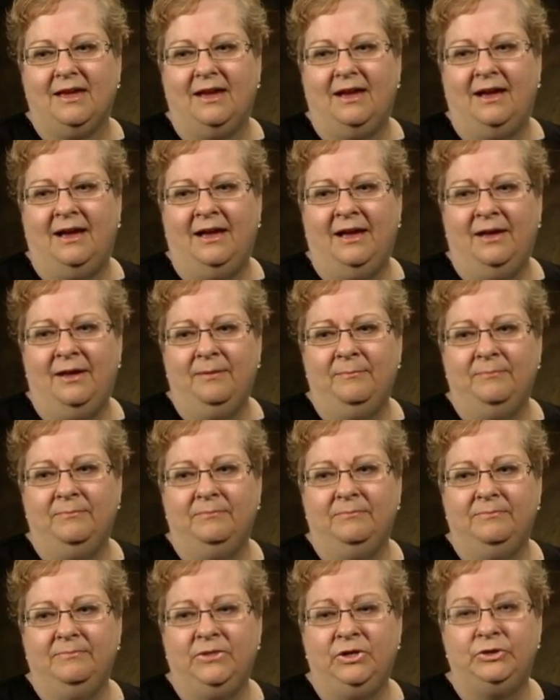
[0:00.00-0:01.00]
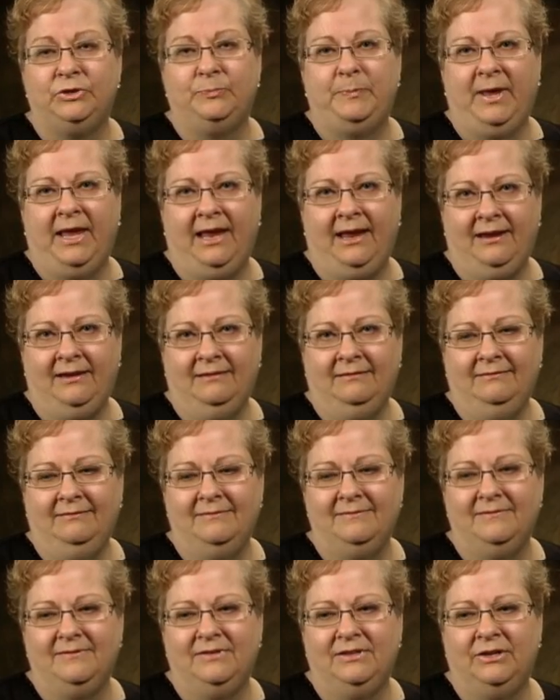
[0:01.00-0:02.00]
Um, there's pain,
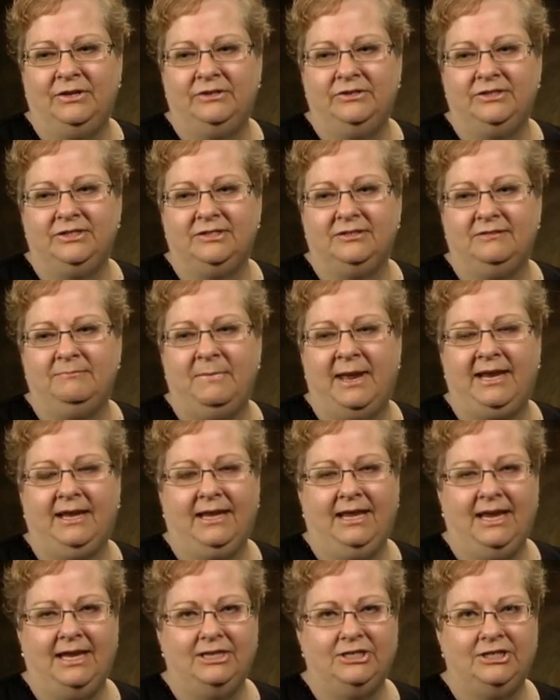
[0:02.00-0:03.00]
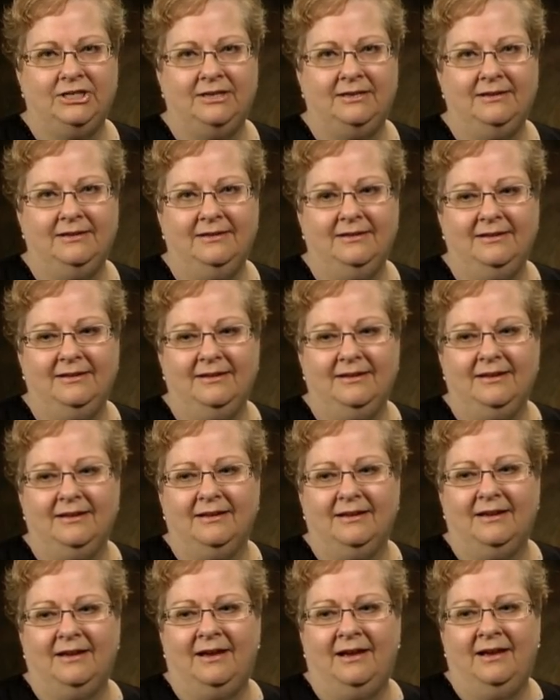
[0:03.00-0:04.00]
there's medication,
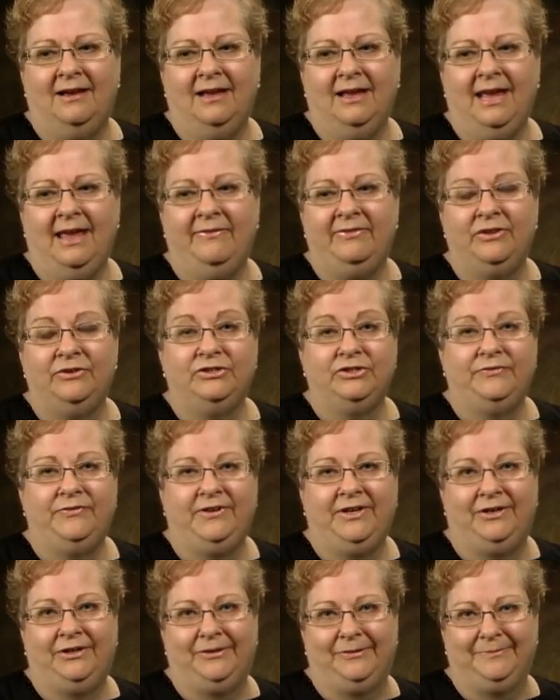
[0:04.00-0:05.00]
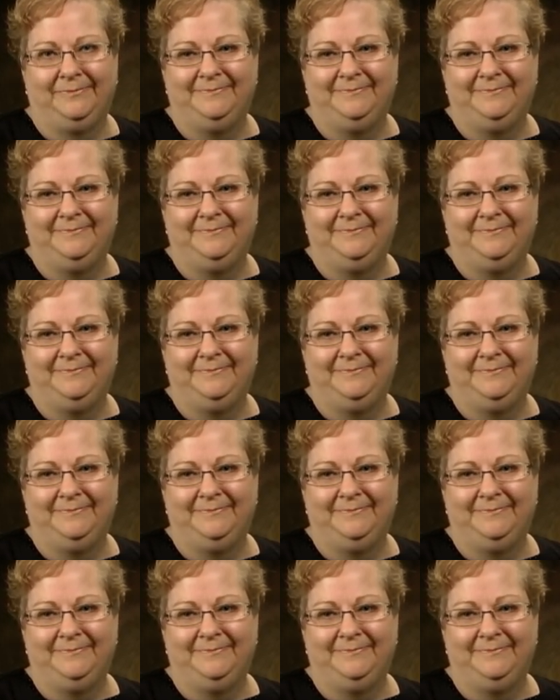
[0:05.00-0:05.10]
uh, and there's fear.